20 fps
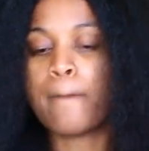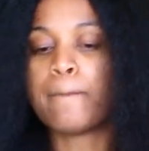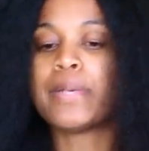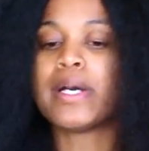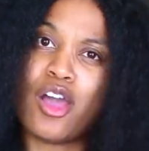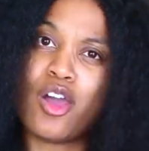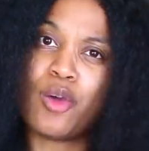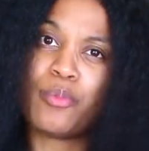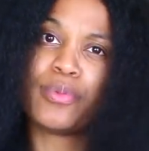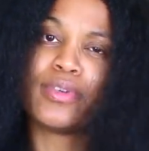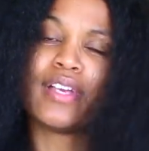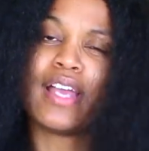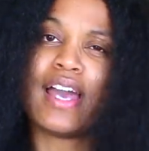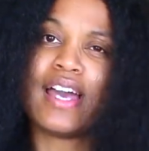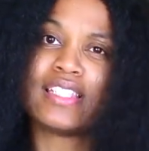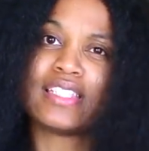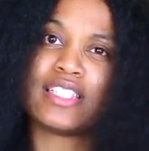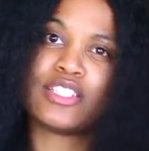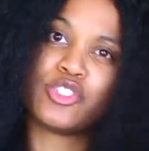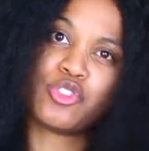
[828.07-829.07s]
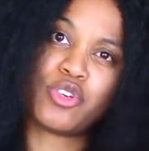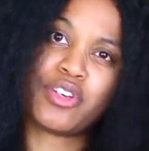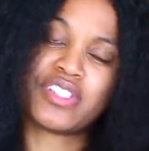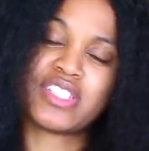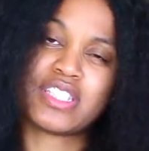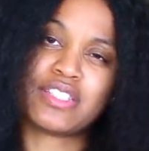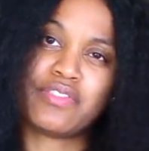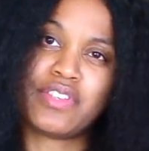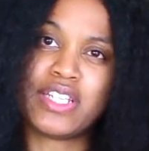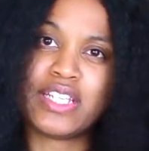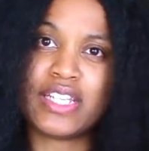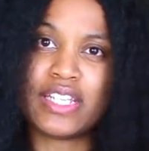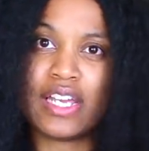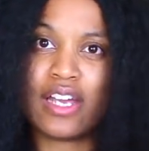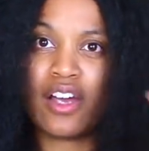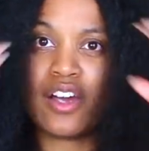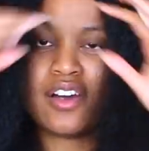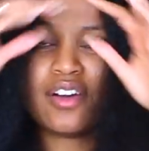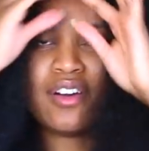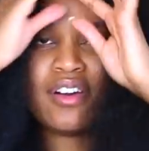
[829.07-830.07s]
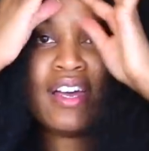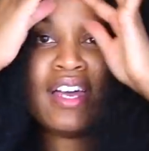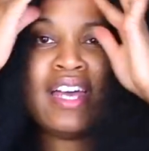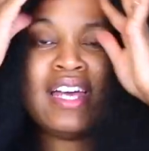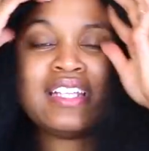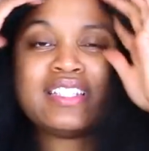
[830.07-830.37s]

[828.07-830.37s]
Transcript: But I hope you guys enjoy this video.